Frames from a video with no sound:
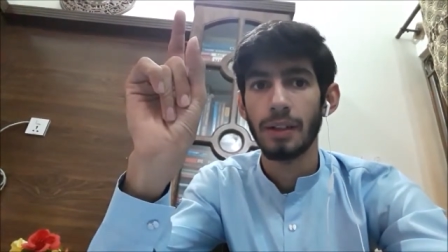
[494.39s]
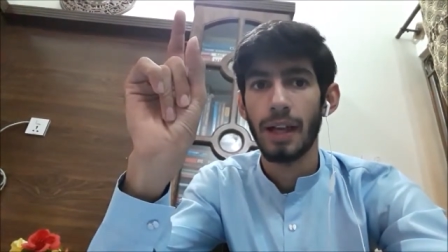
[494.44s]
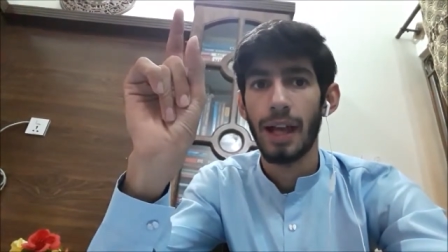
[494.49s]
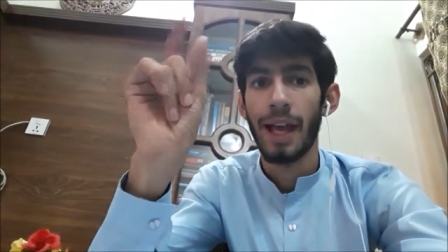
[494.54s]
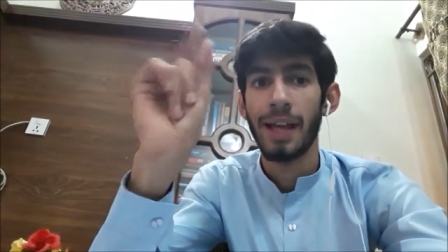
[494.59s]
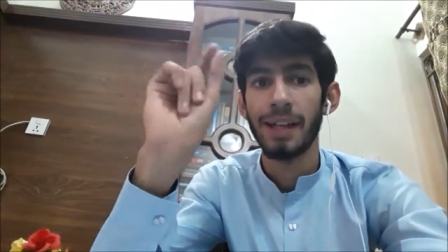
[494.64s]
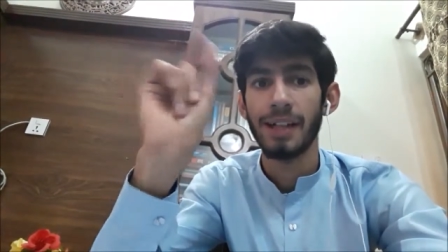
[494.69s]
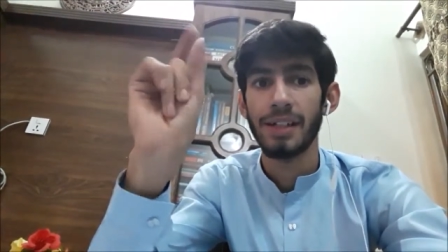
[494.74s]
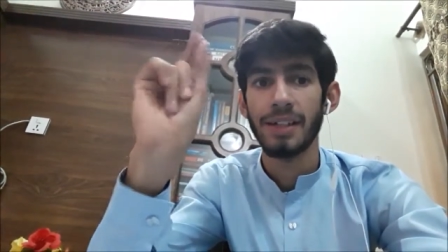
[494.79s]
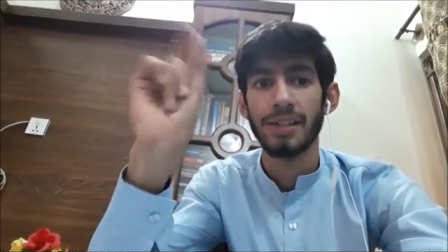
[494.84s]

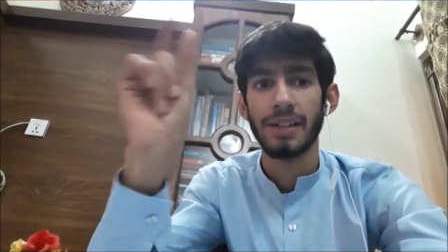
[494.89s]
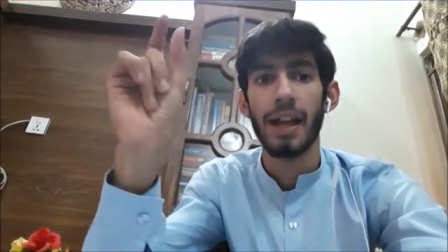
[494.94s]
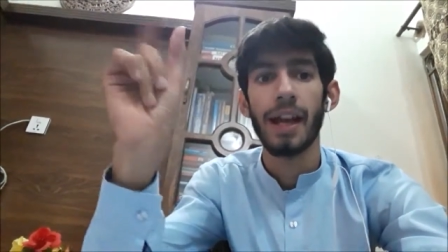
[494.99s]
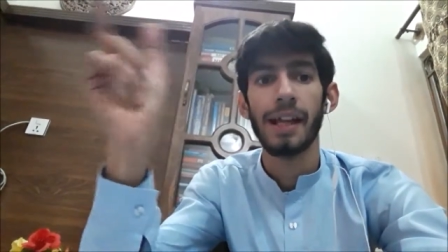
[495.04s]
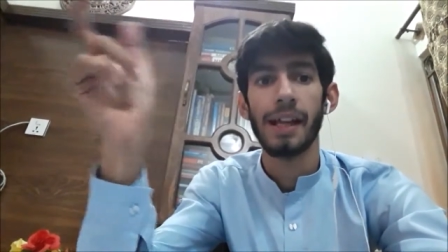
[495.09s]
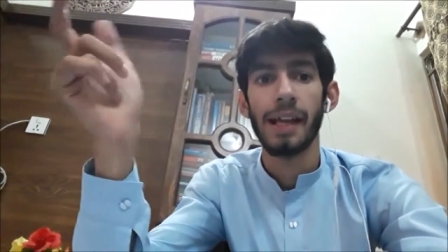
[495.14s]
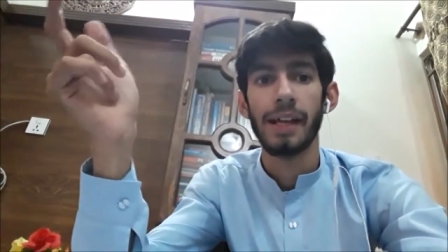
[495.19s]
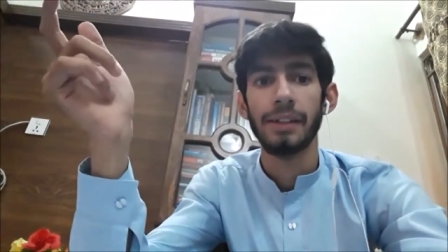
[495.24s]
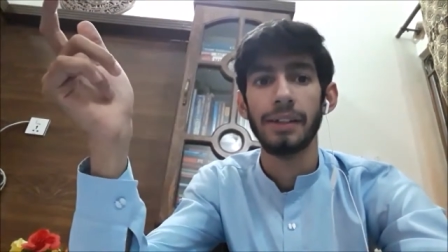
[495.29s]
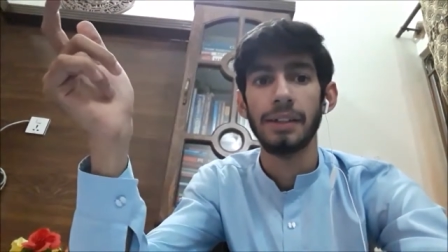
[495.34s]
and it is
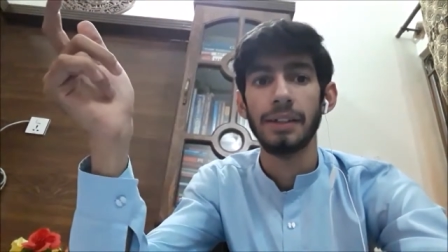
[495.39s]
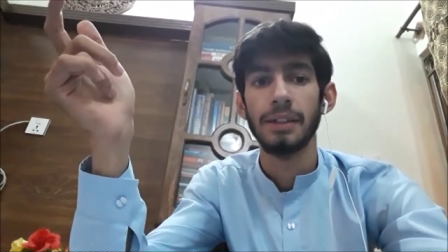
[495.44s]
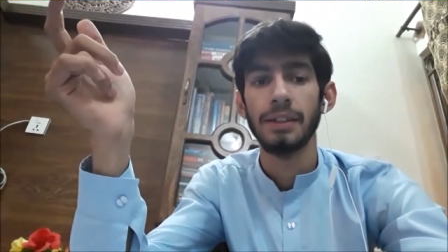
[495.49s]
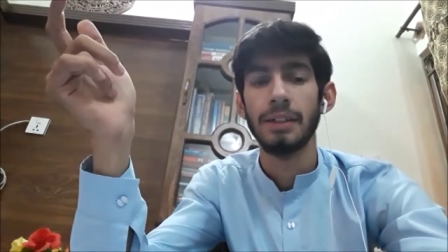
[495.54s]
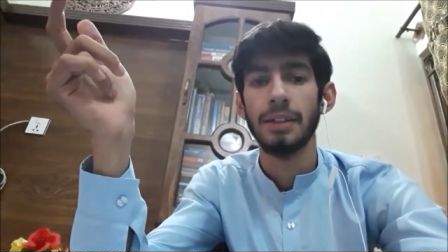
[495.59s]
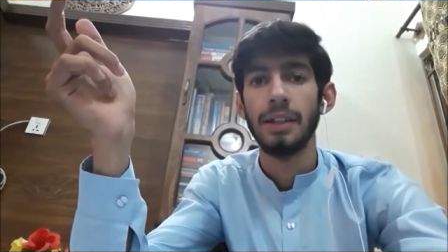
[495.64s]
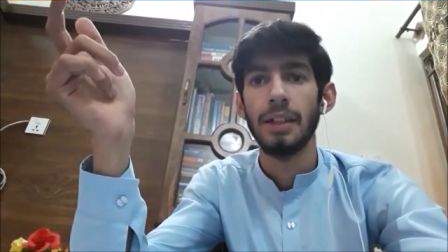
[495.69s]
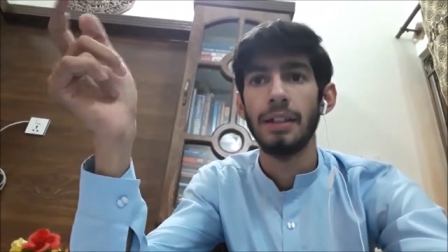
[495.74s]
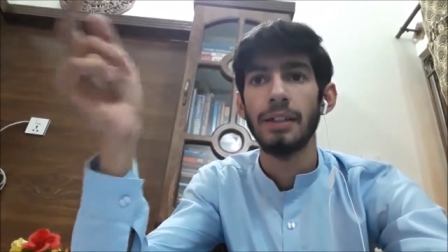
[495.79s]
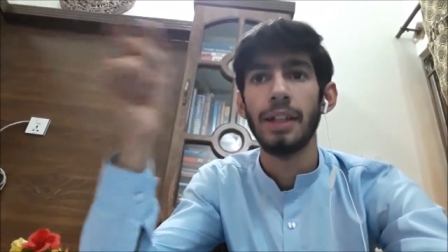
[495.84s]
highlighted,
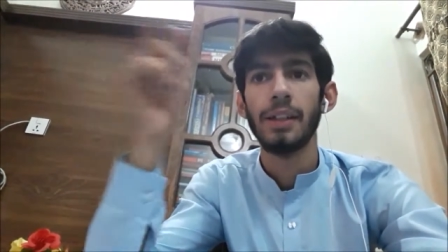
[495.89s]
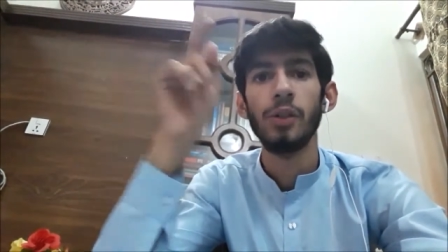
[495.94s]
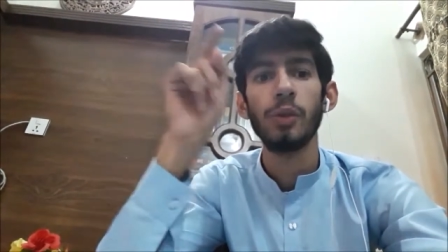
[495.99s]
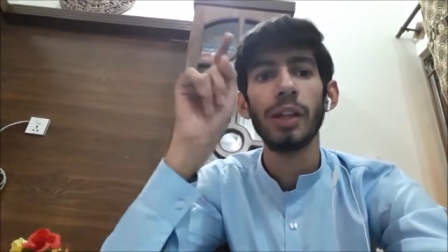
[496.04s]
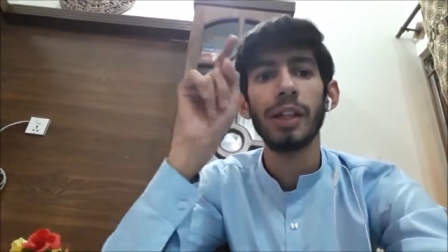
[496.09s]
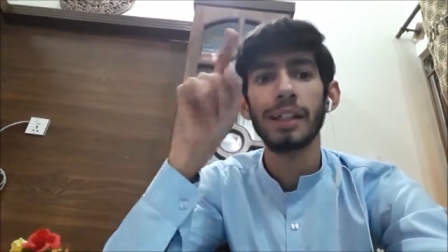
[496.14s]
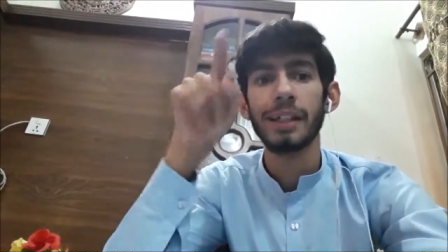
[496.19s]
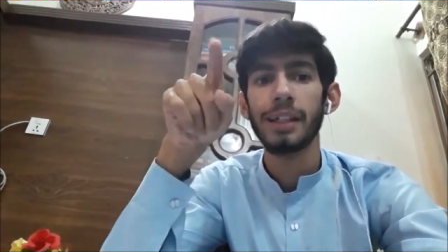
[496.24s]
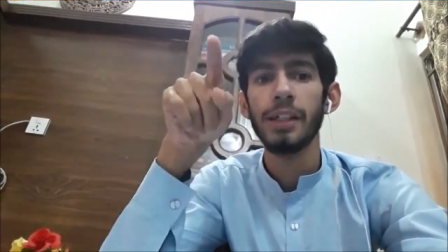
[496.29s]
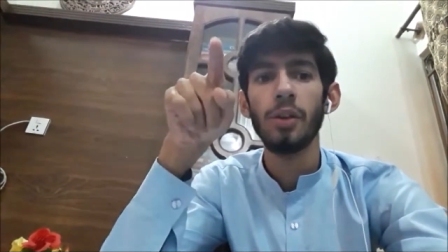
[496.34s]
then you
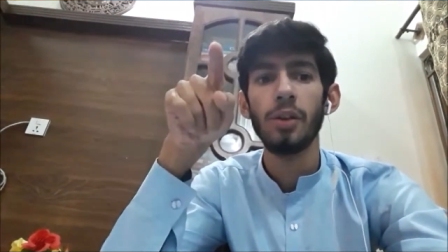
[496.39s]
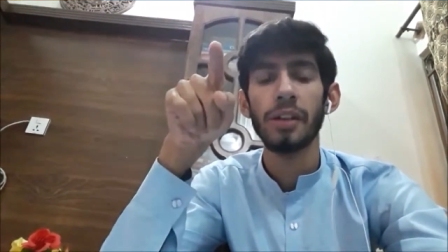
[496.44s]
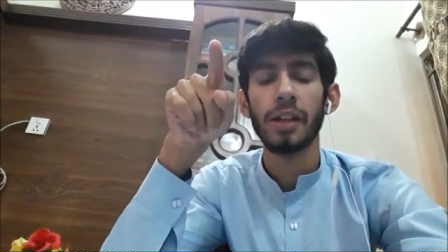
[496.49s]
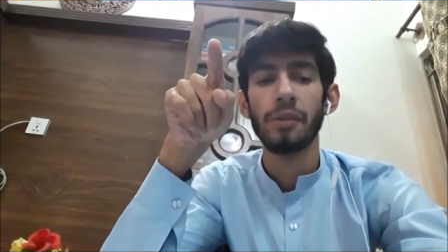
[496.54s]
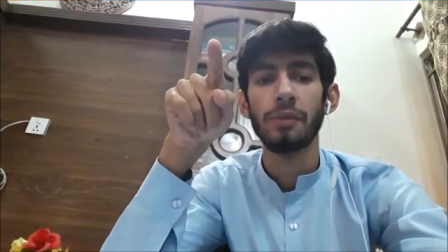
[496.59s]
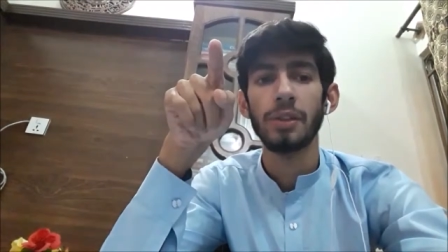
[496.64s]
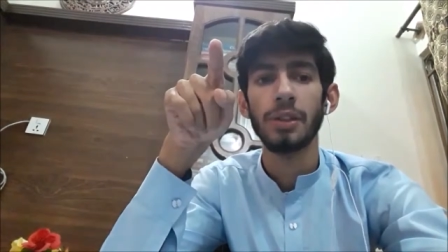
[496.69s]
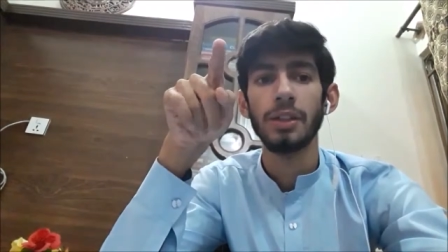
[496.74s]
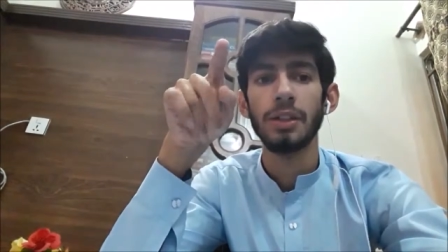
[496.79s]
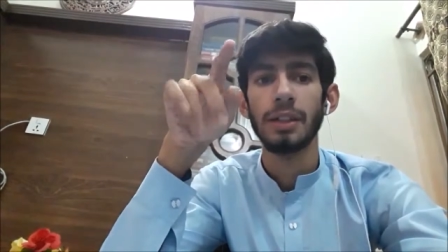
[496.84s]
can click on that
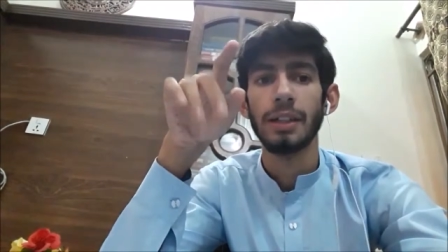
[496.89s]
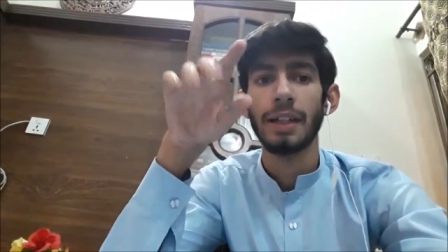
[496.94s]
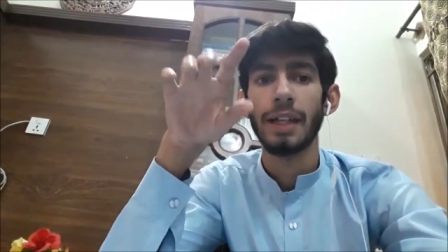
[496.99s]
word